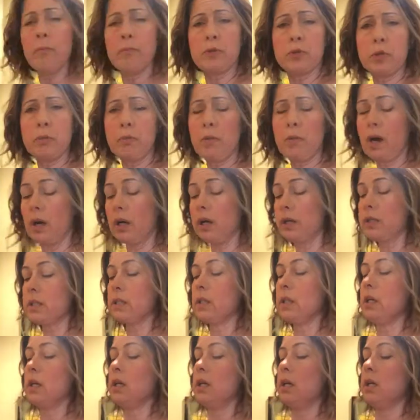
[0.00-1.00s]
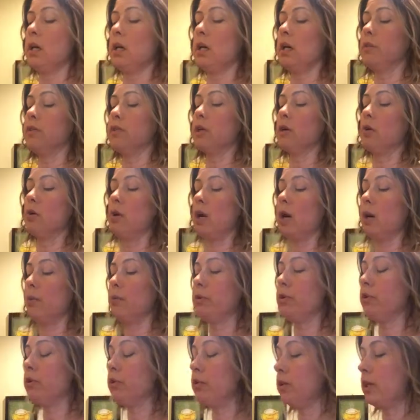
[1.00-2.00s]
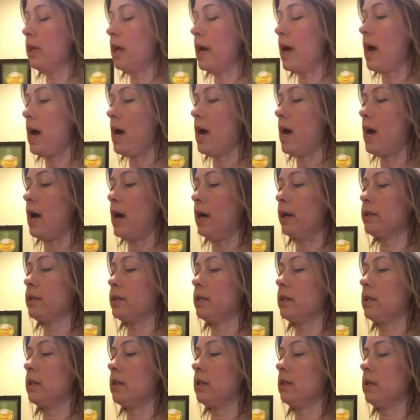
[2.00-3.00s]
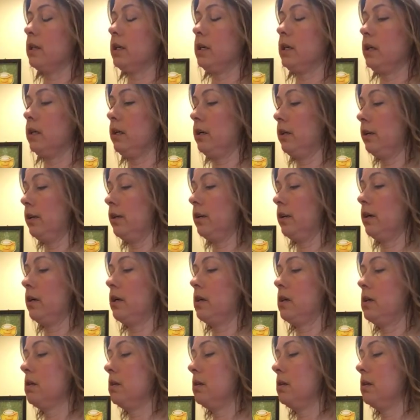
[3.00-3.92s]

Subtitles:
2 mugs. And so I would look at here,